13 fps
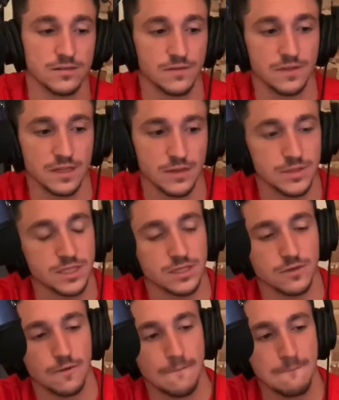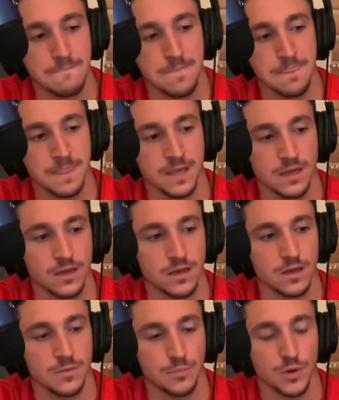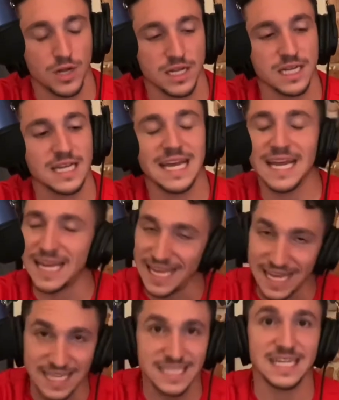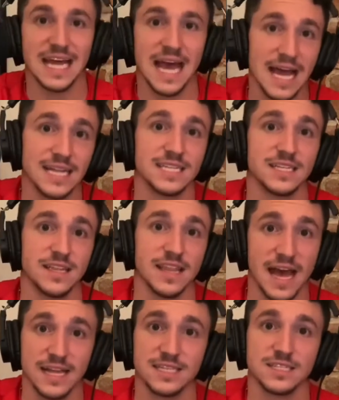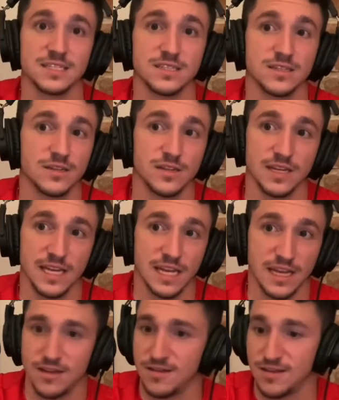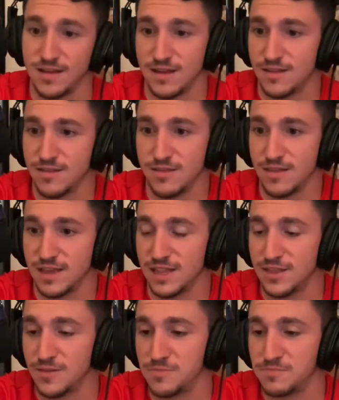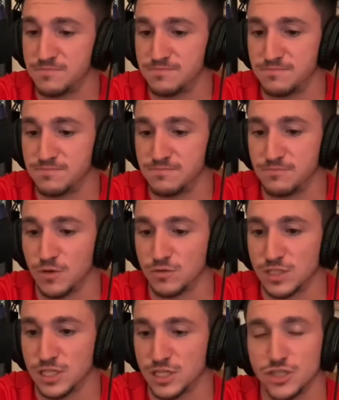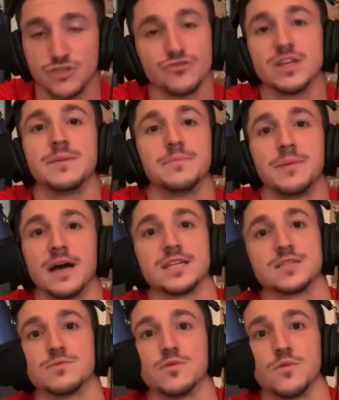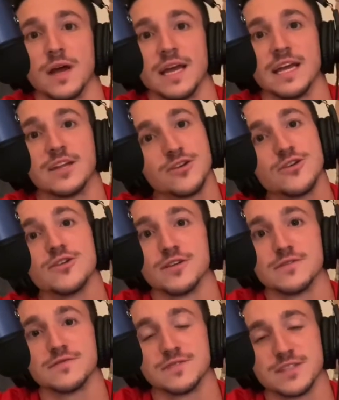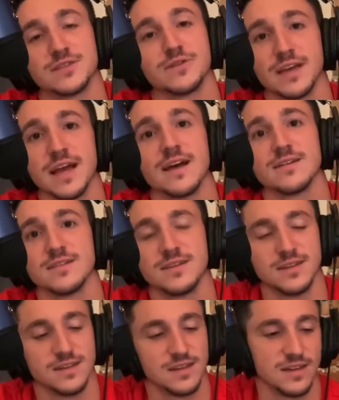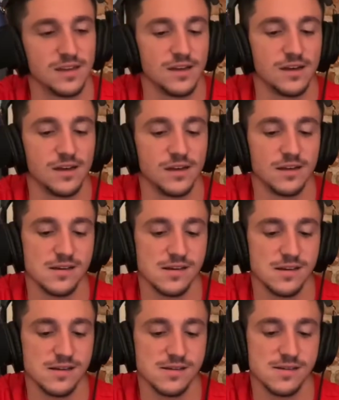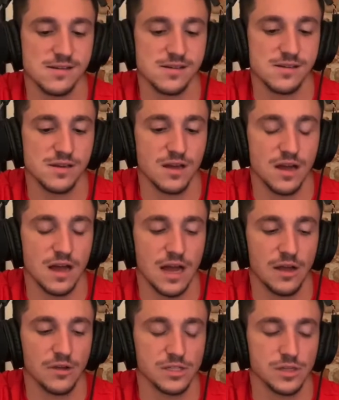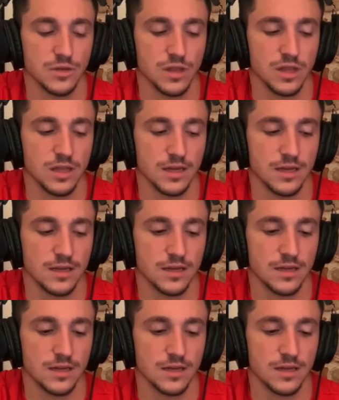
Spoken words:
of the MCU. But it hinted at that in the most extreme possible way it could have. So yeah. I also think